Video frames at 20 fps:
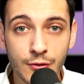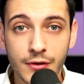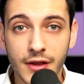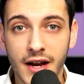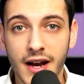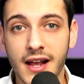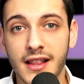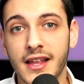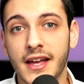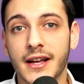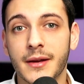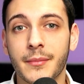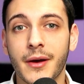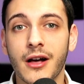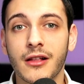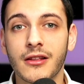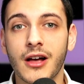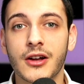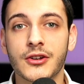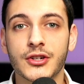that I like
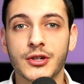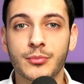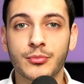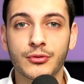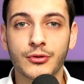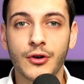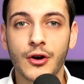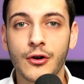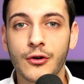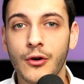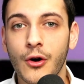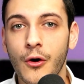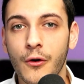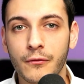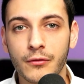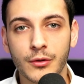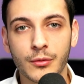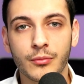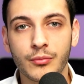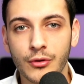about Logic Pro
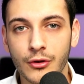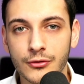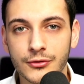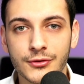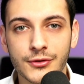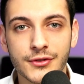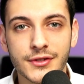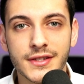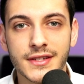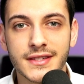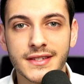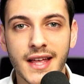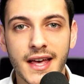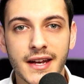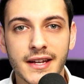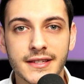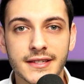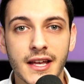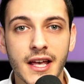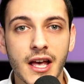over Pro Tools is that
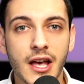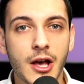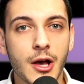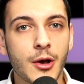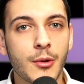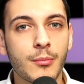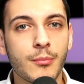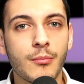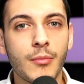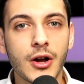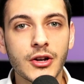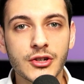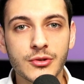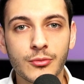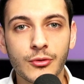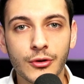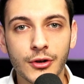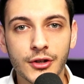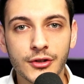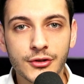it's much
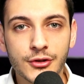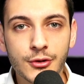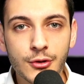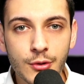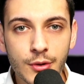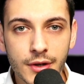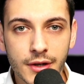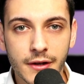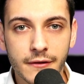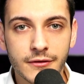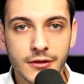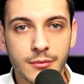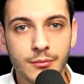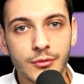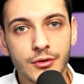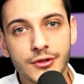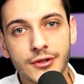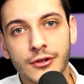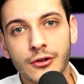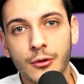more intuitive to
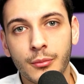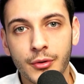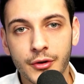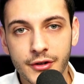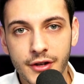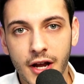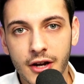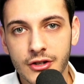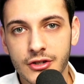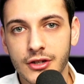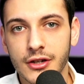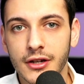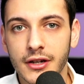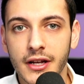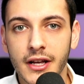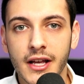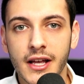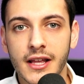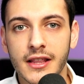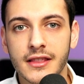musical production
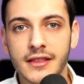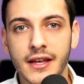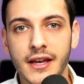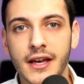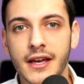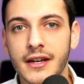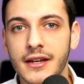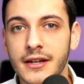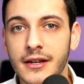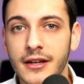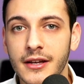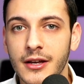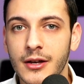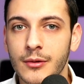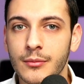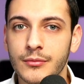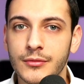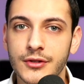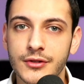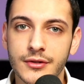than
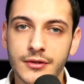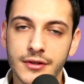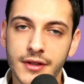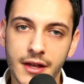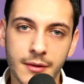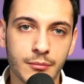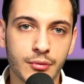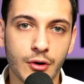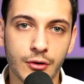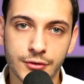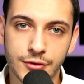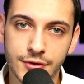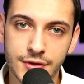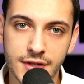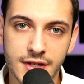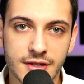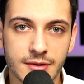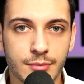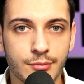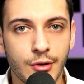Pro Tools
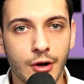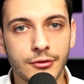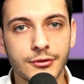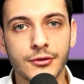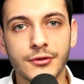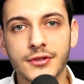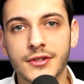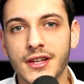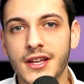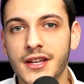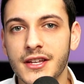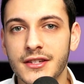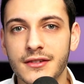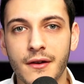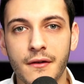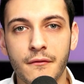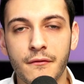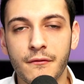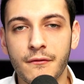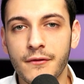is. Pro Tools is
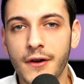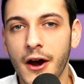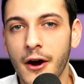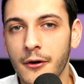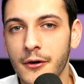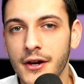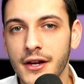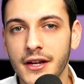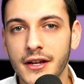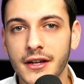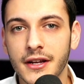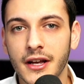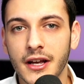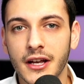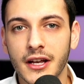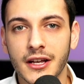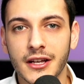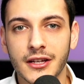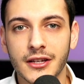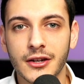very,
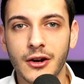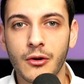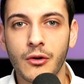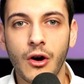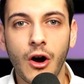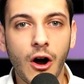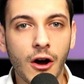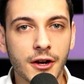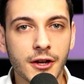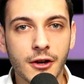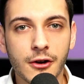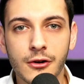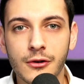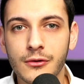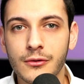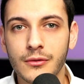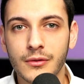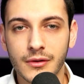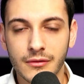audio